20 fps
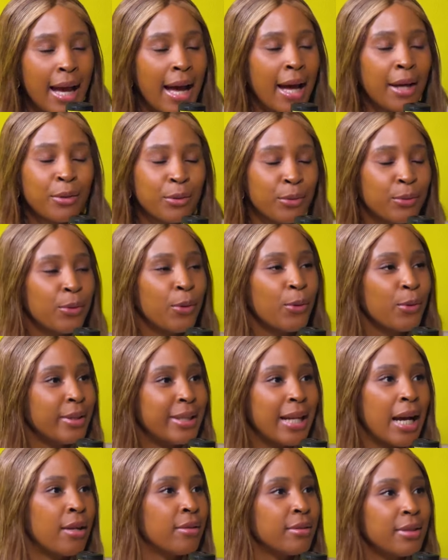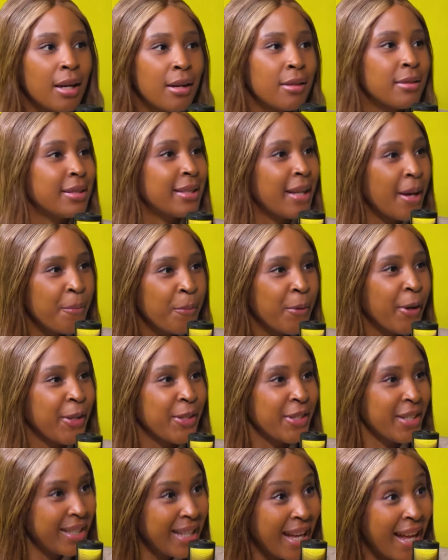I don't know, downtown somewhere.
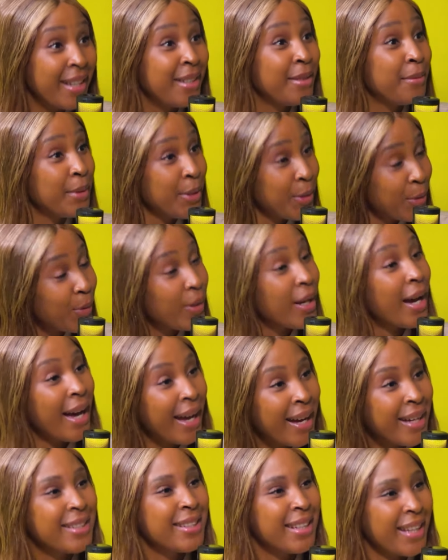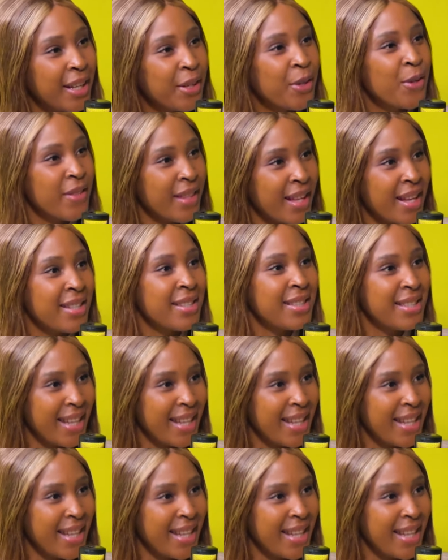You're telling me you can't get on that